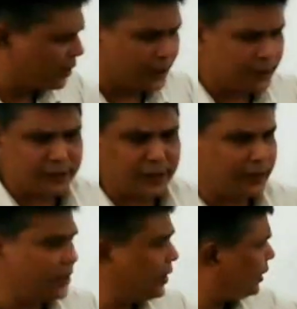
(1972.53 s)
concern
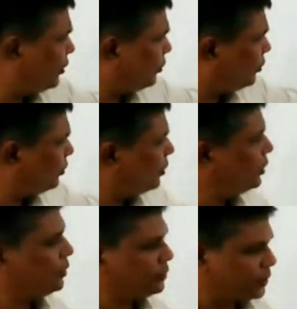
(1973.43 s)
and eco.
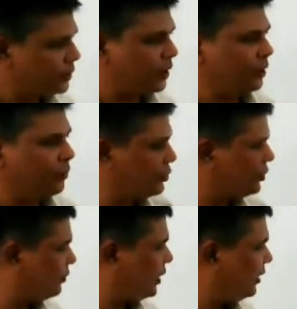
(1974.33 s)
So truckloads of
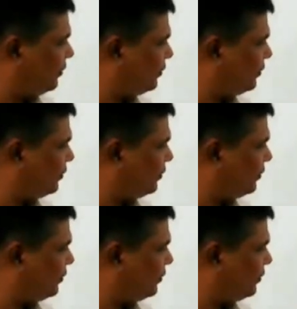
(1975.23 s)
relief.